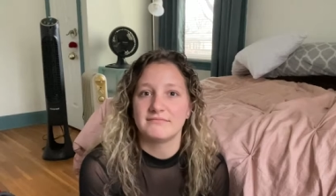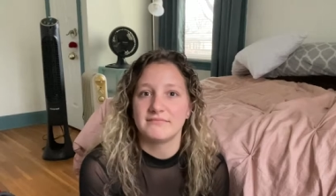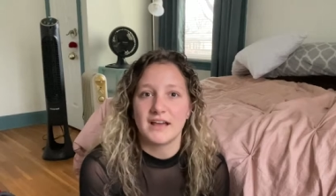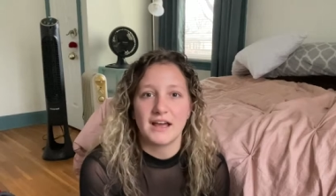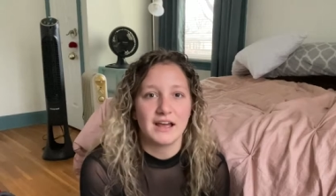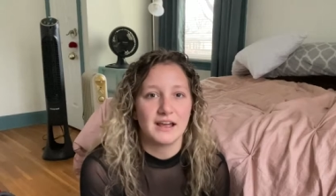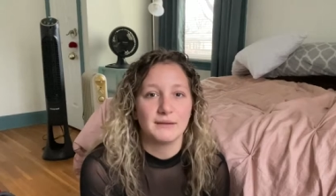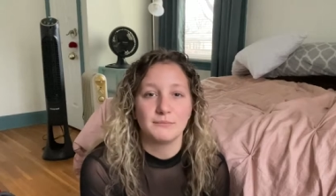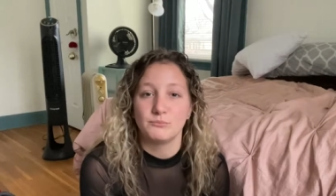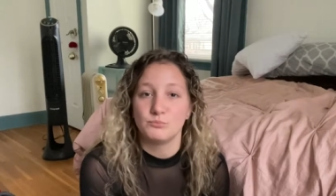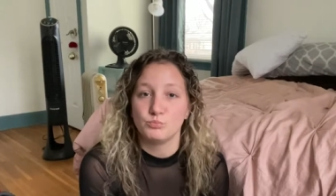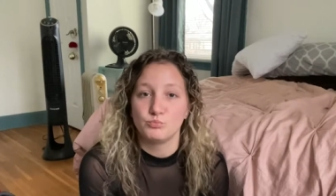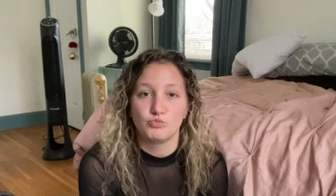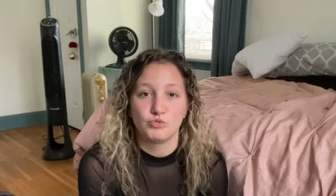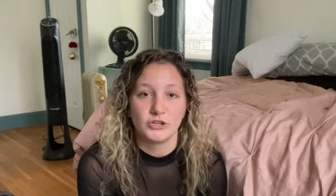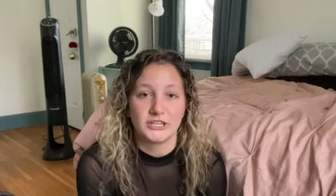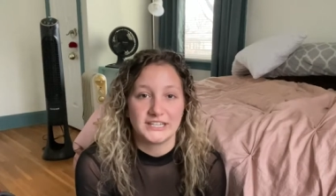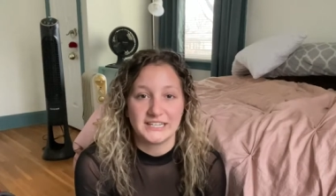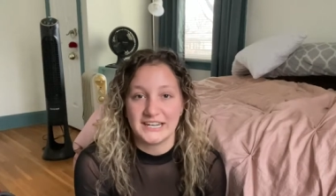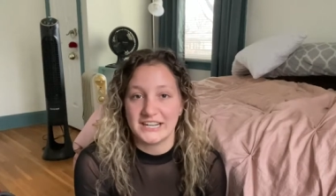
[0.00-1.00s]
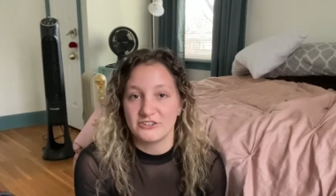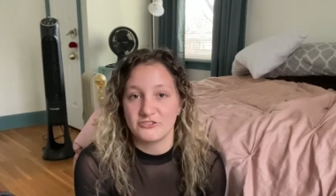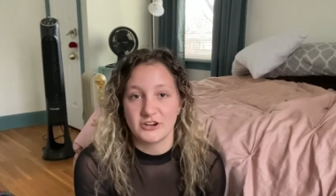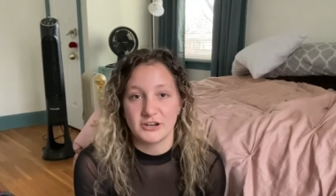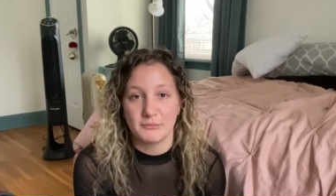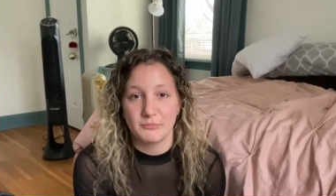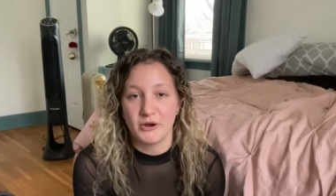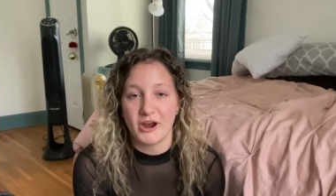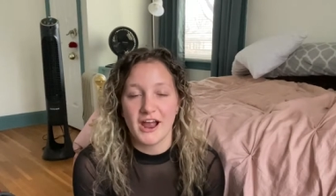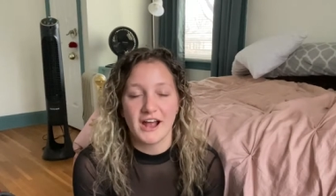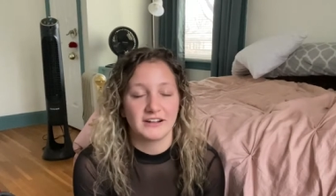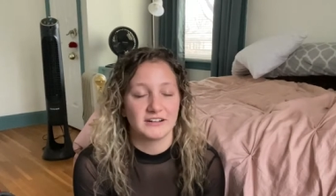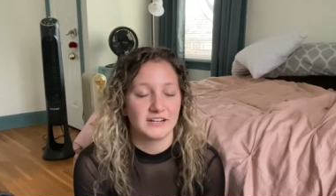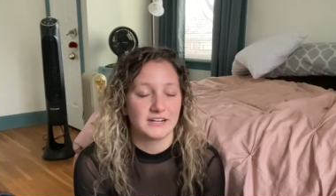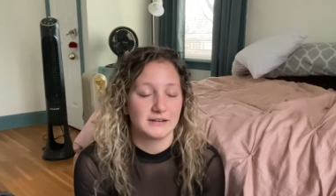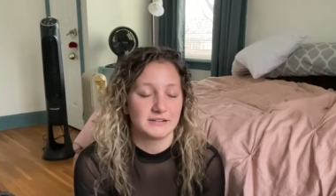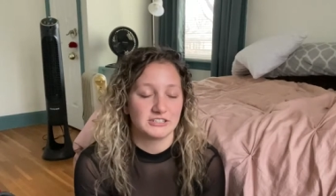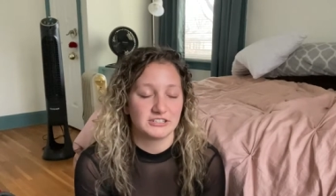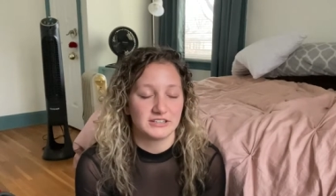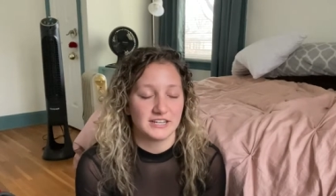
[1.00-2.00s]
I'm really not trying to brag, like,
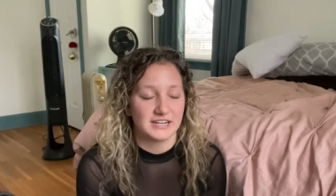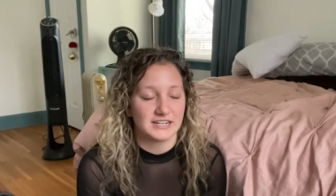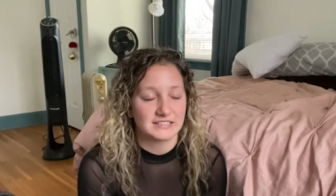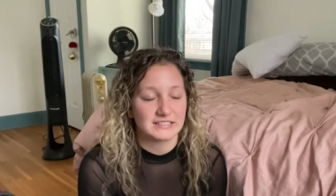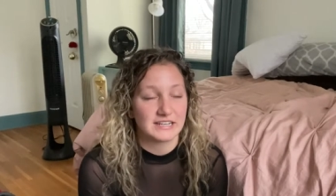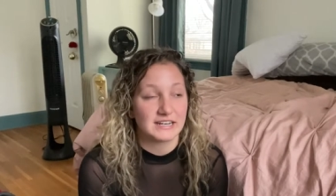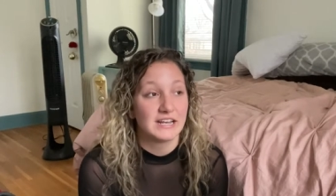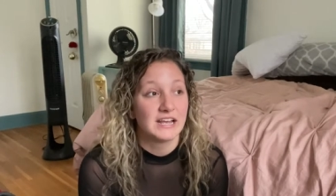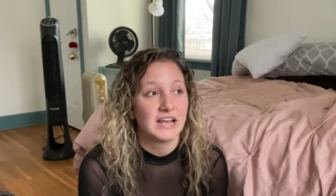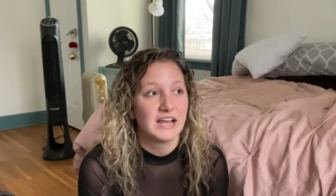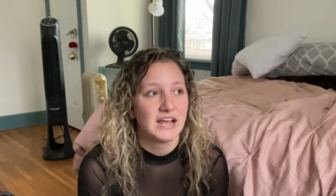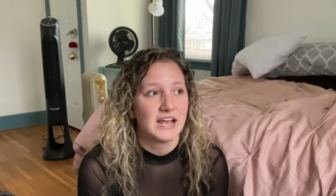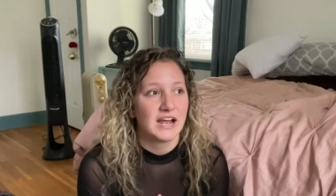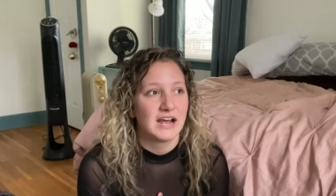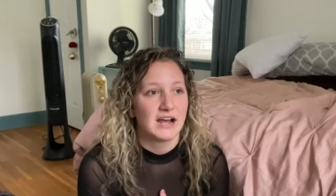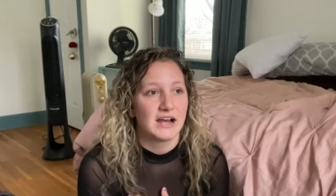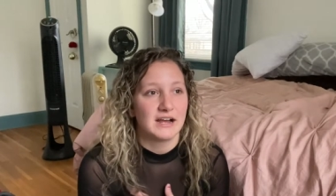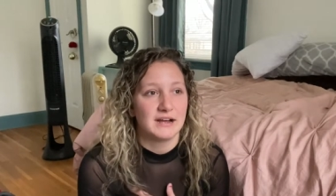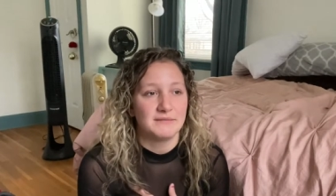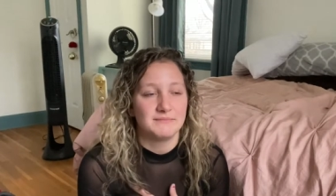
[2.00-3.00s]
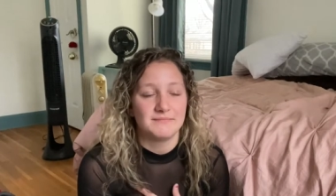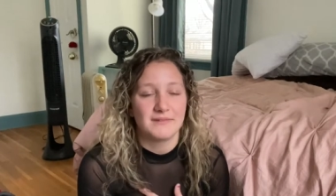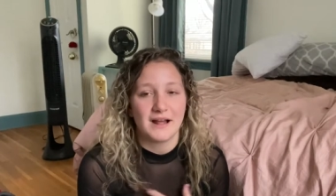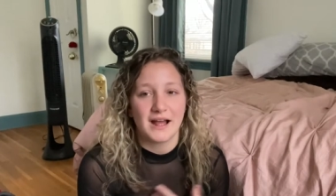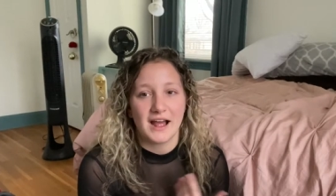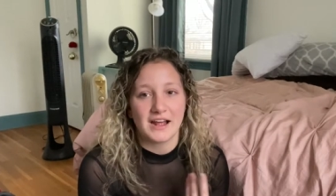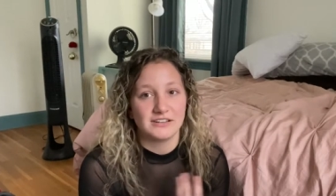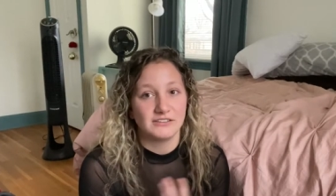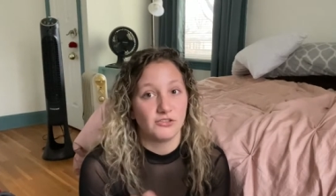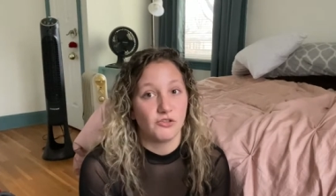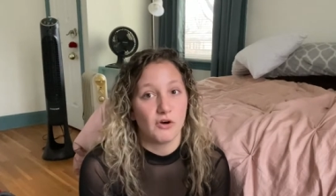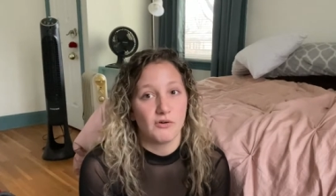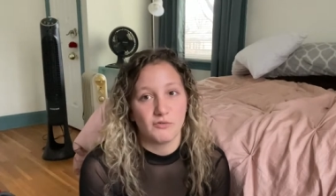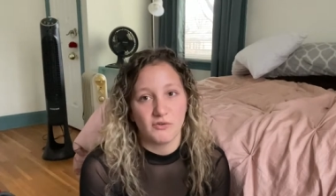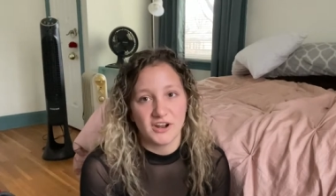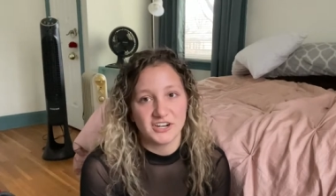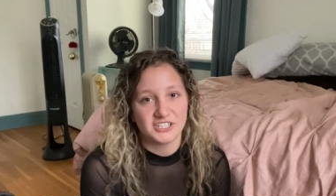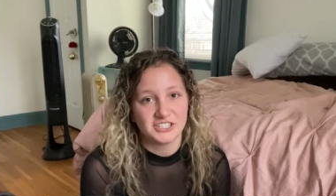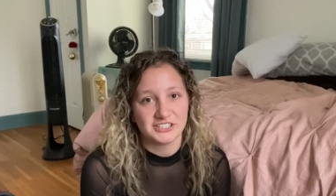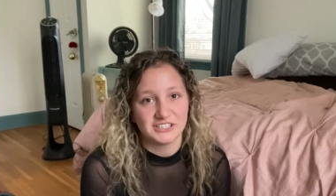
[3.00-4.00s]
like I said, um, I love
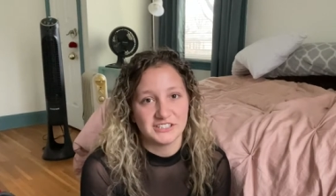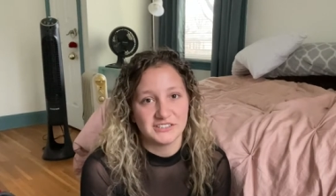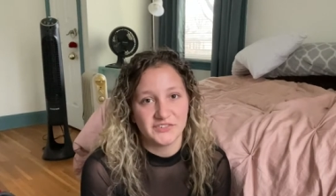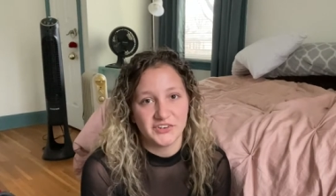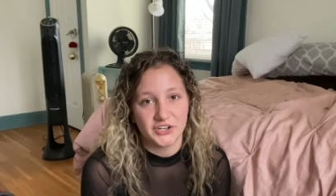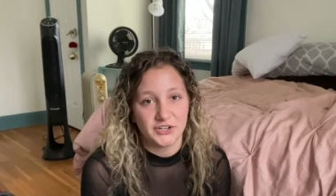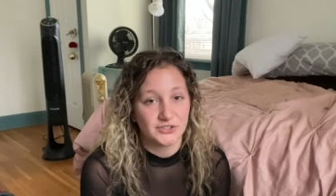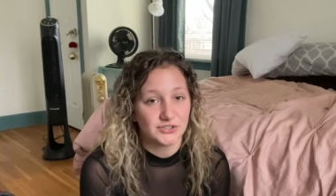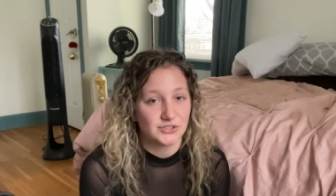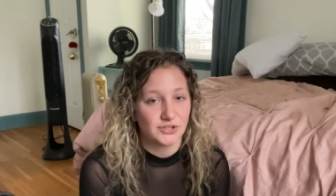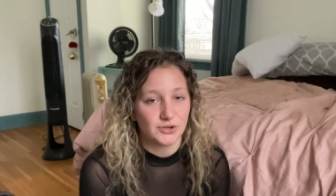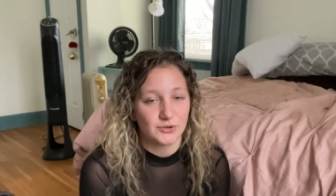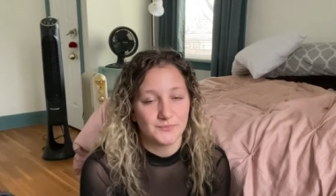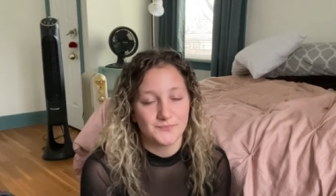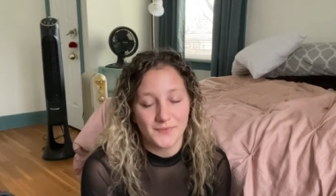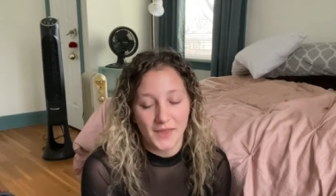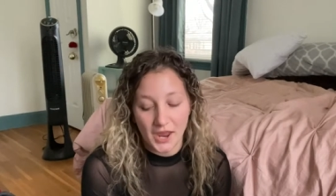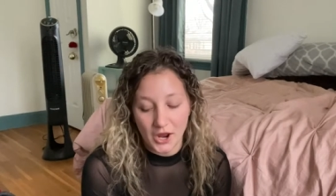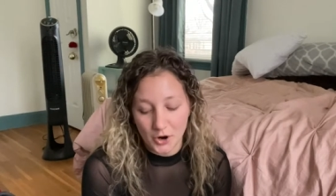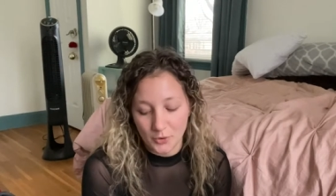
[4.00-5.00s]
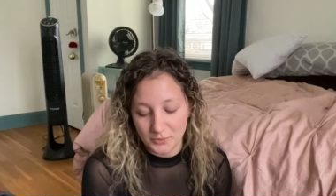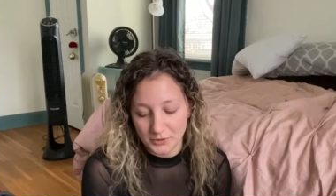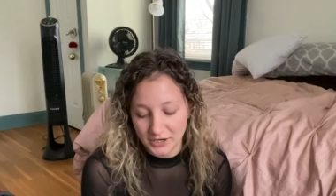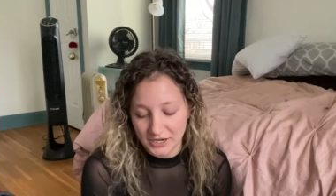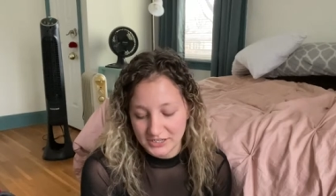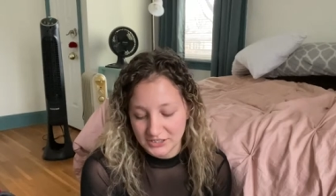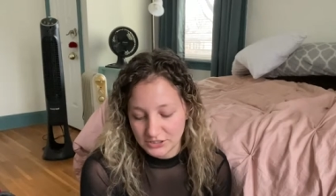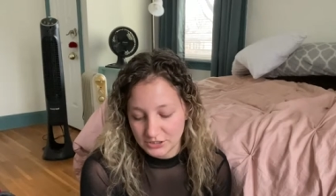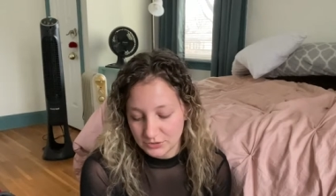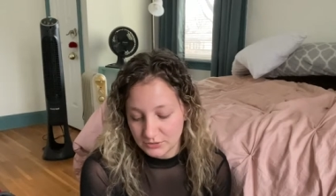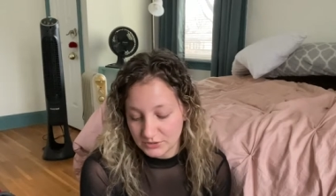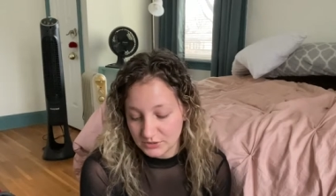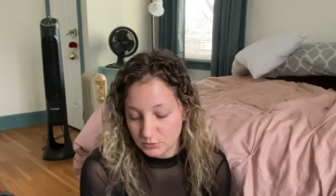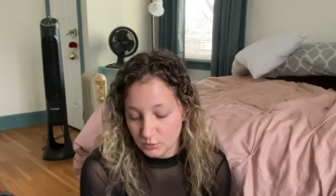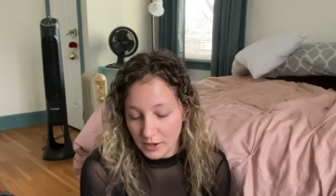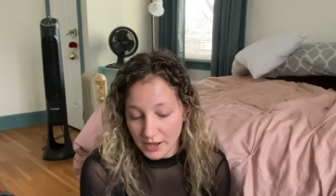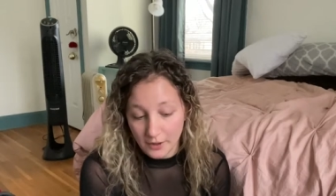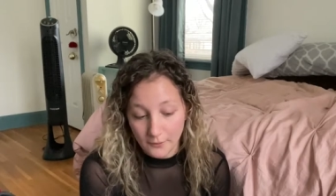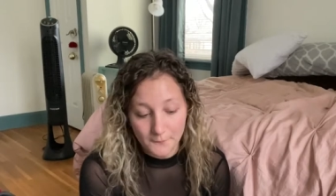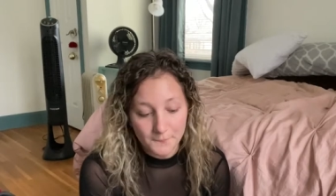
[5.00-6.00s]
watching these videos, so I hope you guys do as
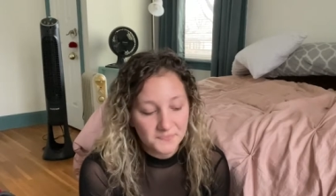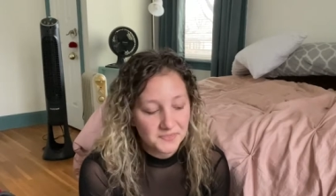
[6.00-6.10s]
well.